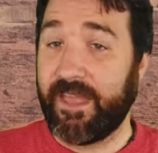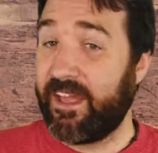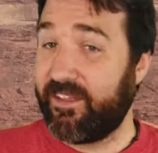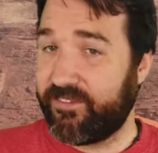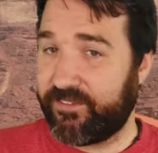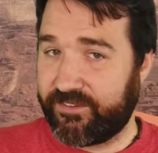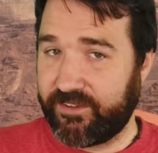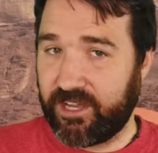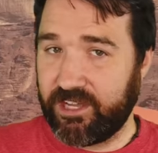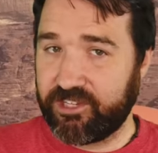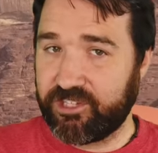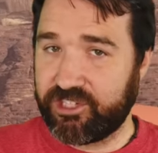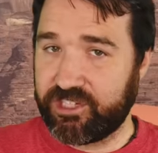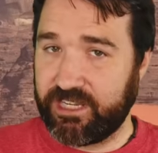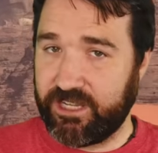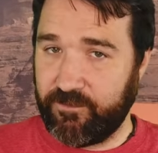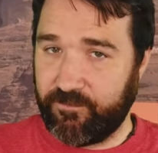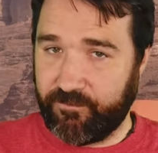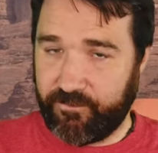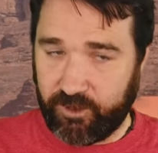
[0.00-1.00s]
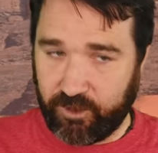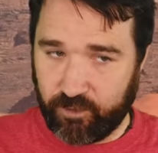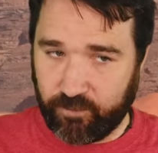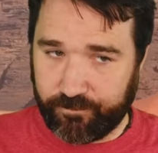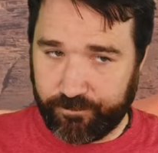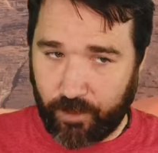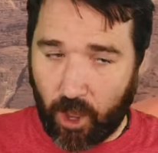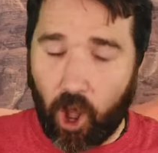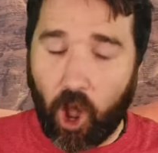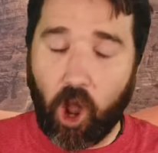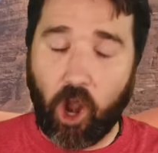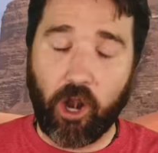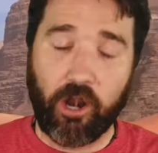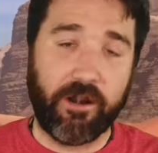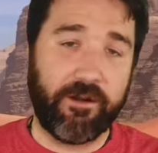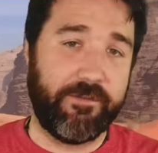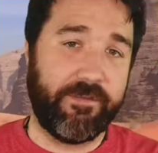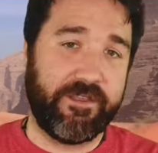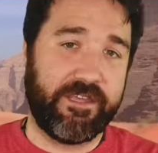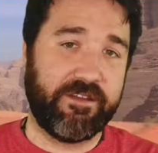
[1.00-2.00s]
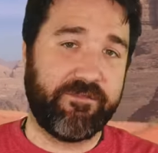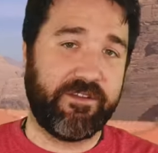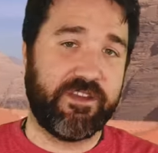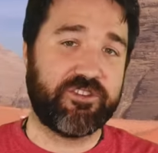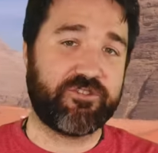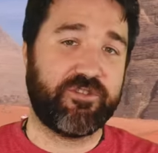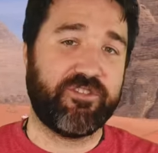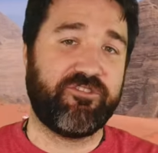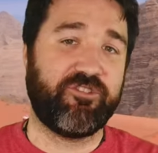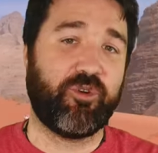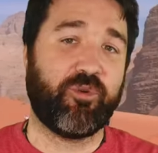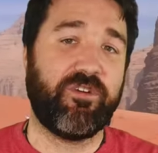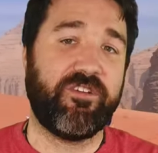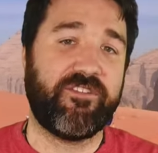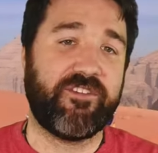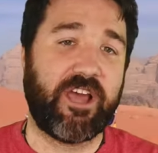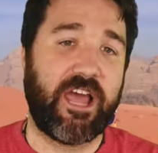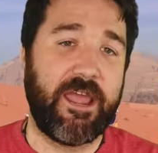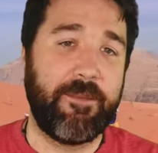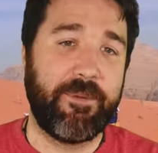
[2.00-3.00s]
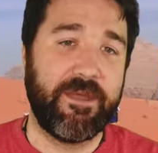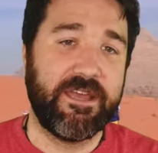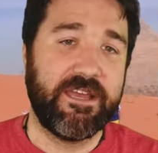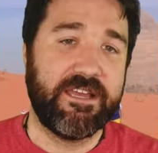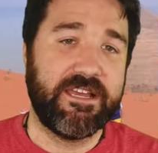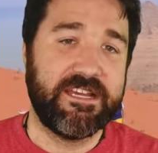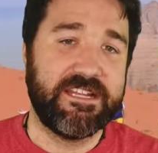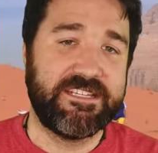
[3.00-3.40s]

As such, if you are the adventurous tourist type,